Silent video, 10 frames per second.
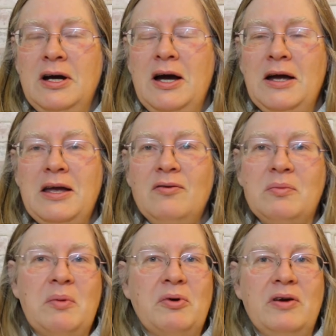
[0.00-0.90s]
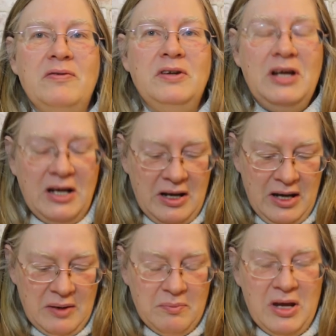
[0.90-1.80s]
I can't remember. I feel like I
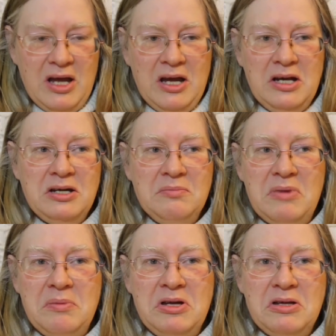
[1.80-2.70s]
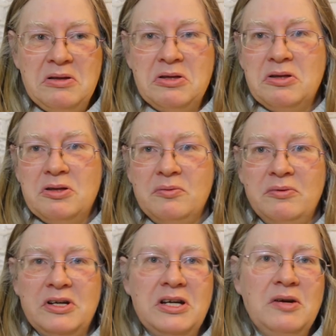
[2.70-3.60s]
had made maybe
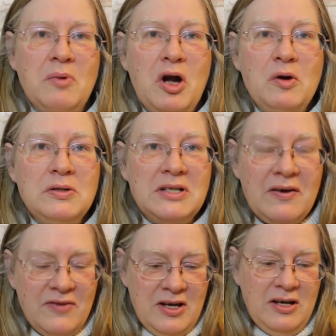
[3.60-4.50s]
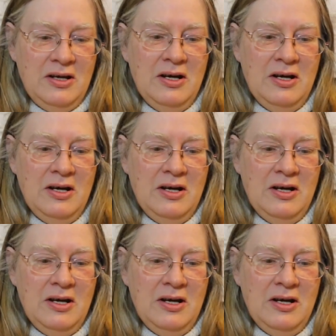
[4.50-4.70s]
3 rows of it.